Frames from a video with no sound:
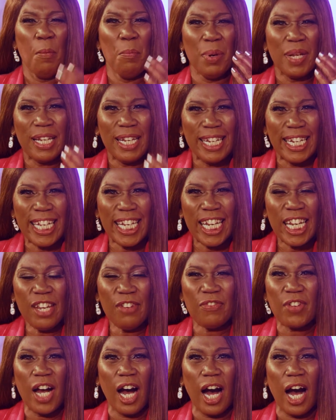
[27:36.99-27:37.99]

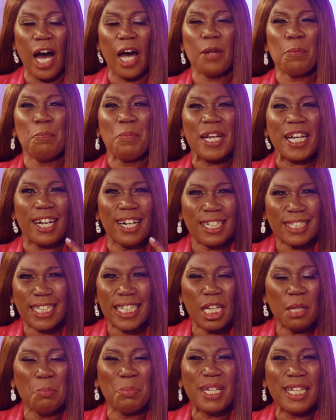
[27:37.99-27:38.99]
Believe God because
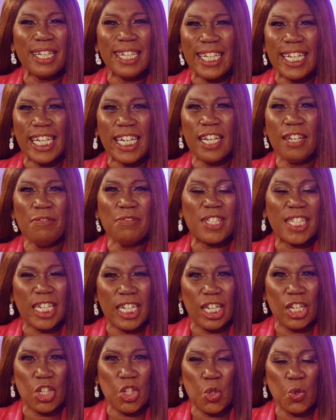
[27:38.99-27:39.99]
he believes
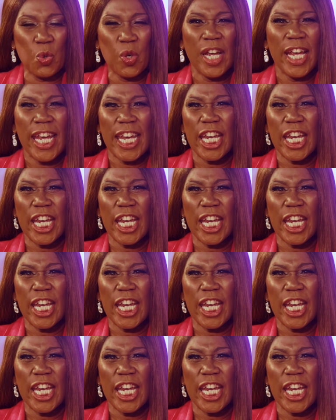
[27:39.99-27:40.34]
in you.